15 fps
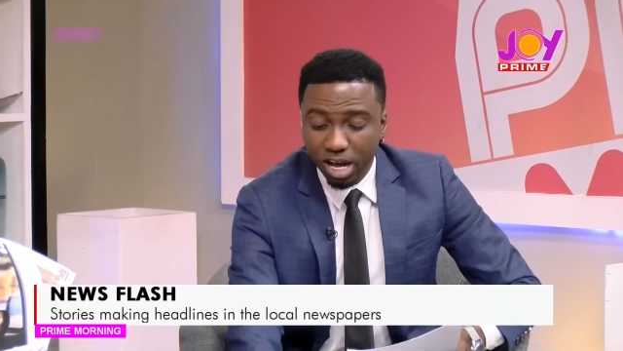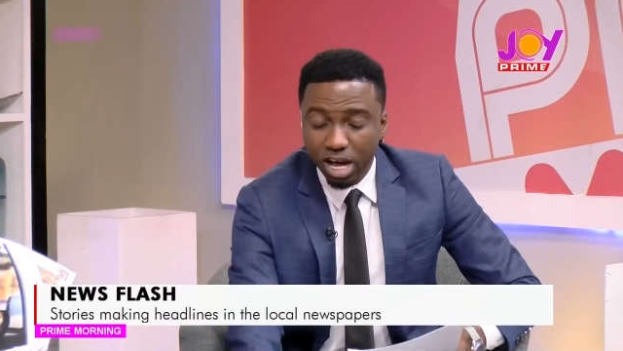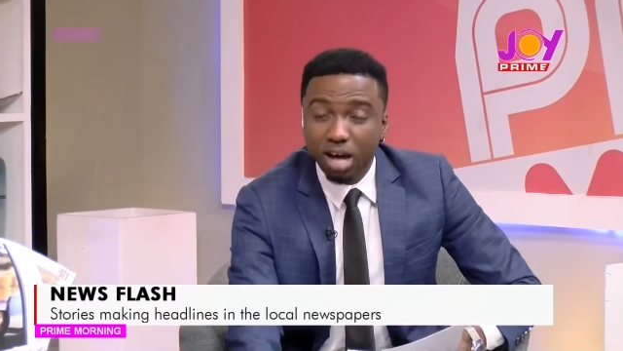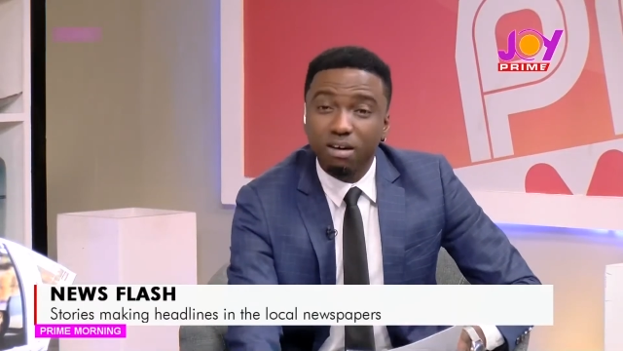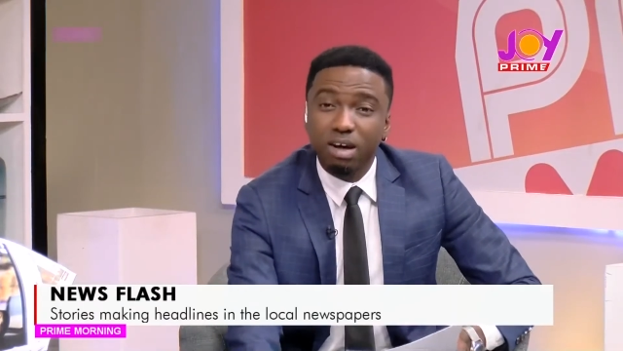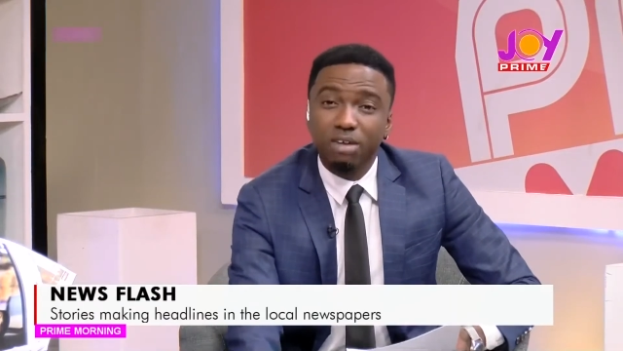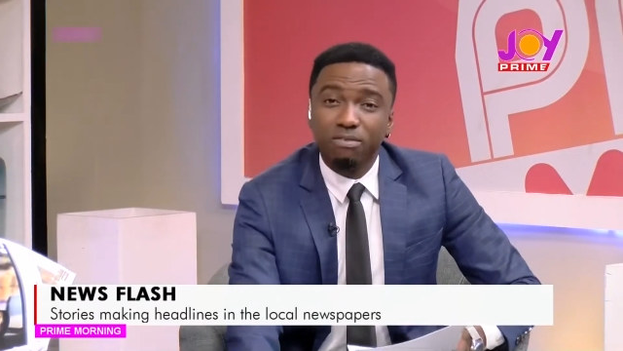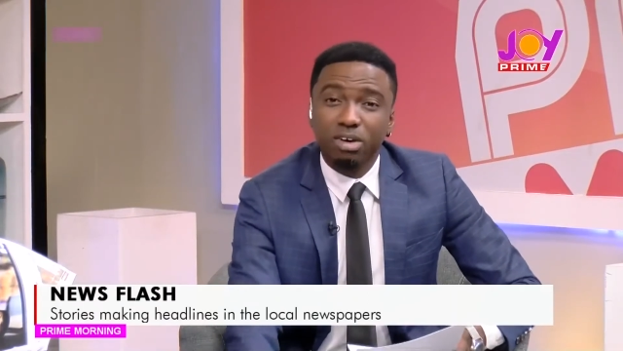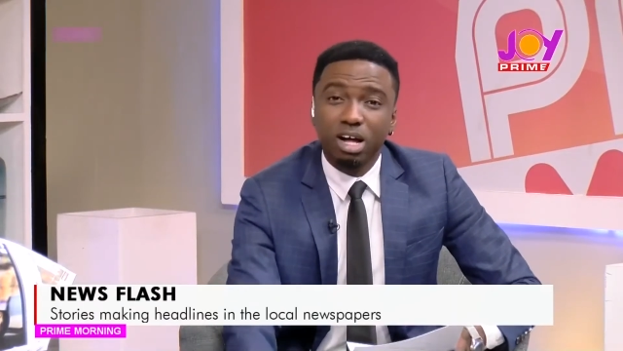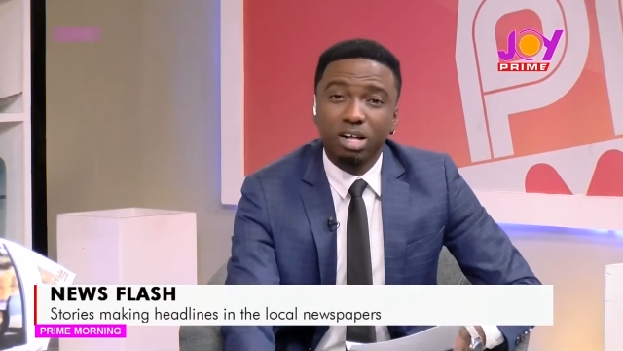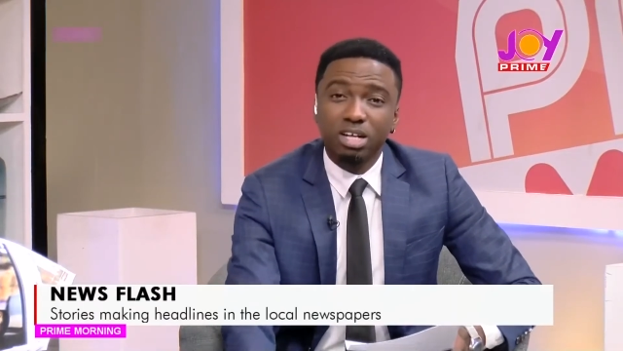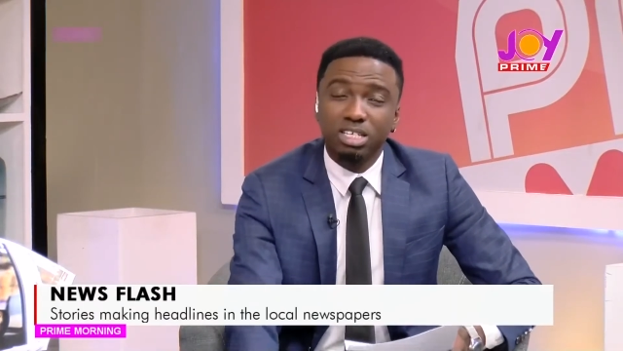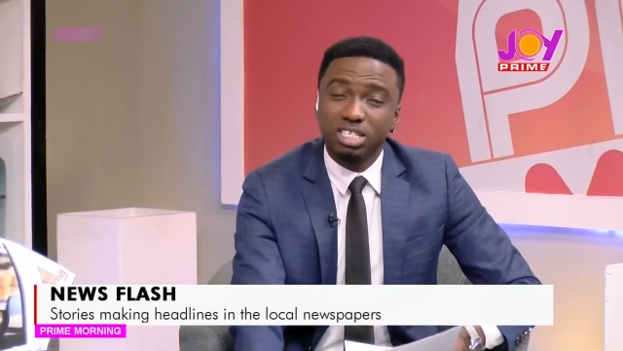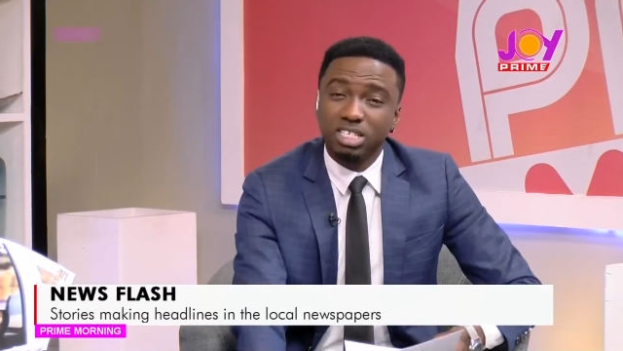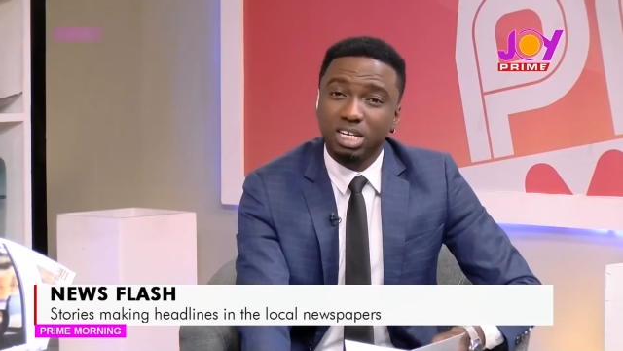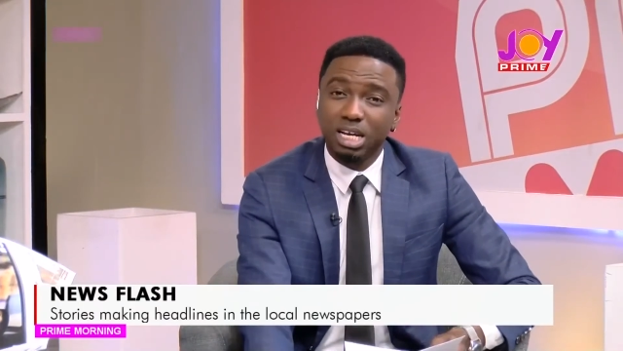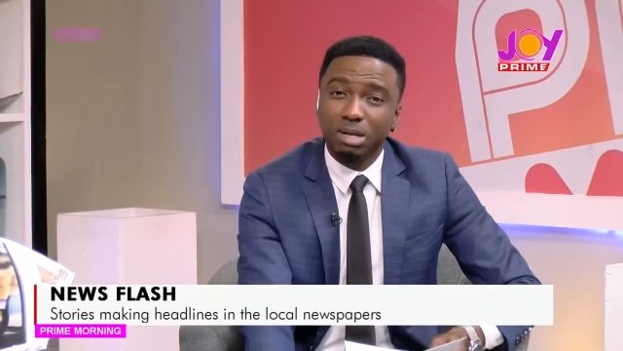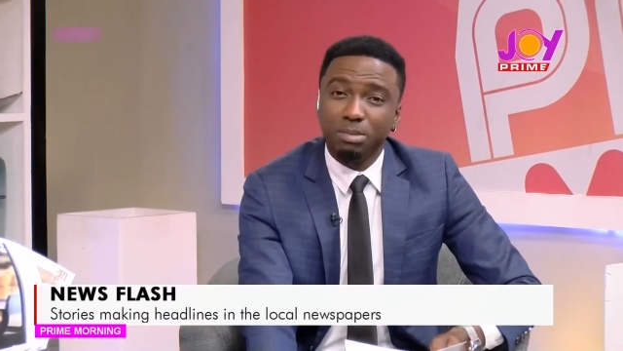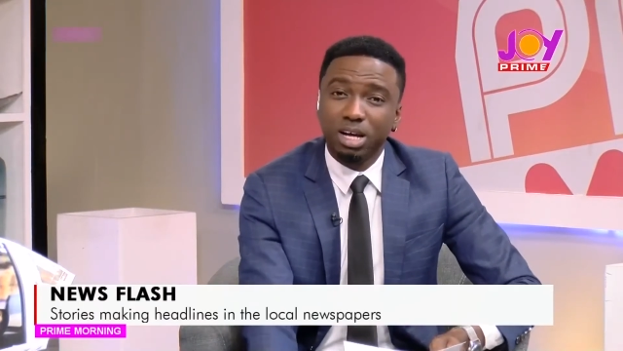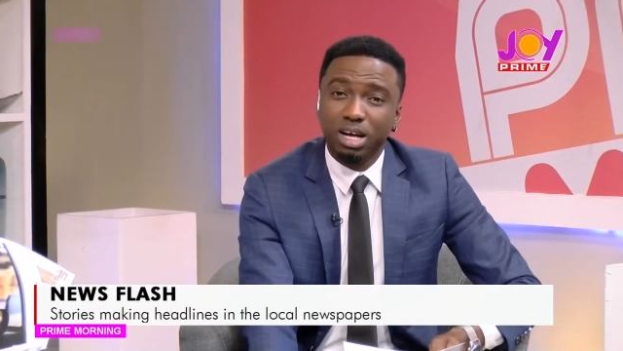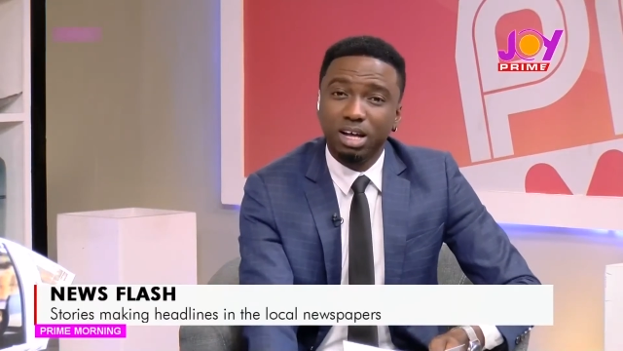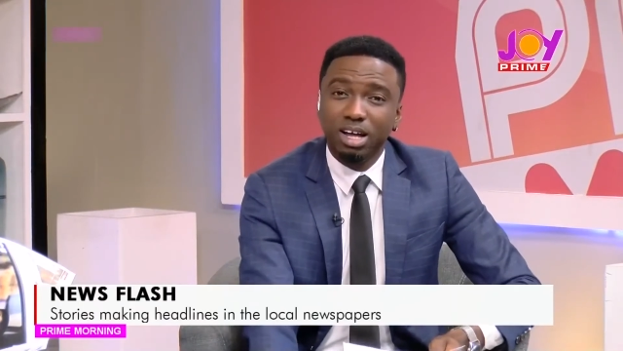However,
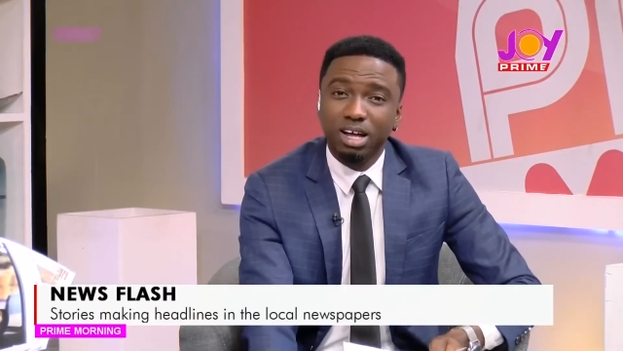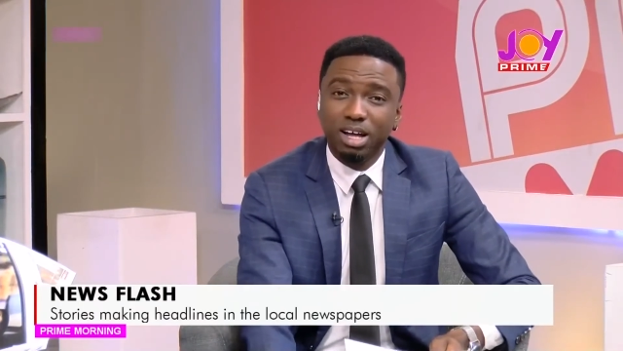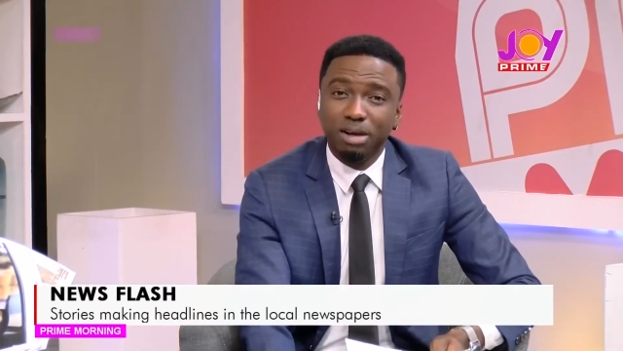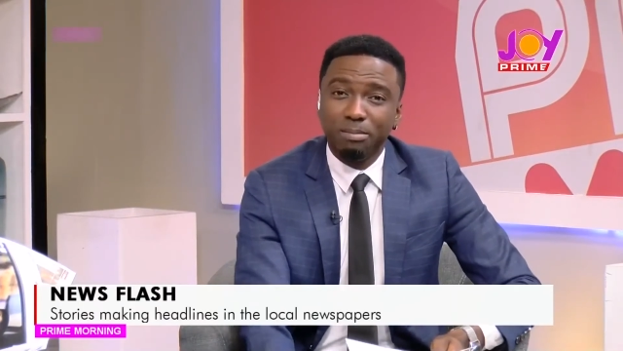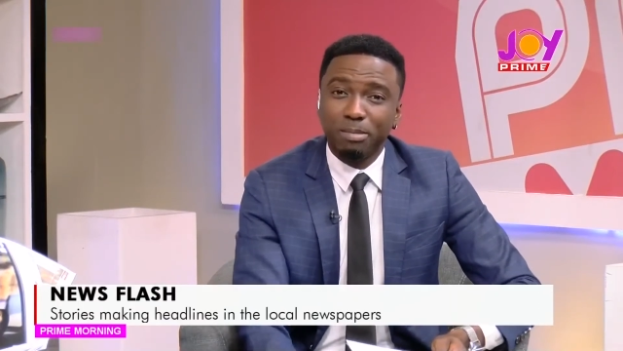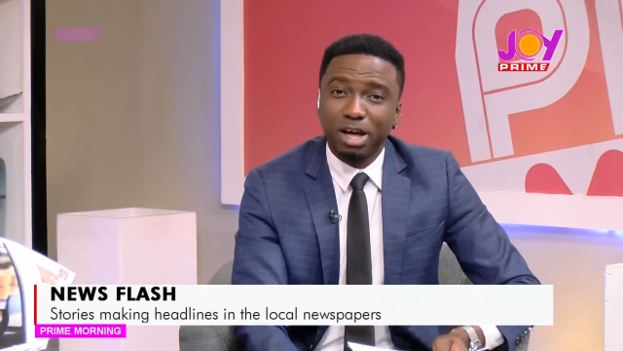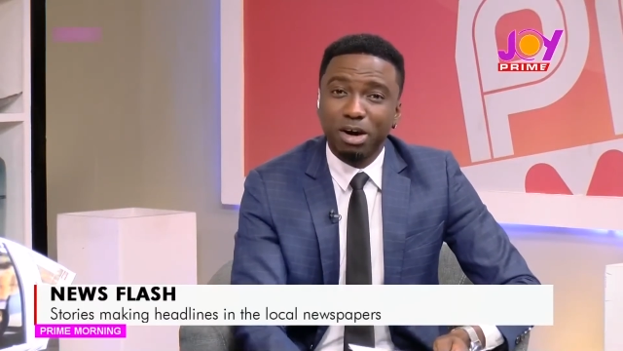disclaimer, my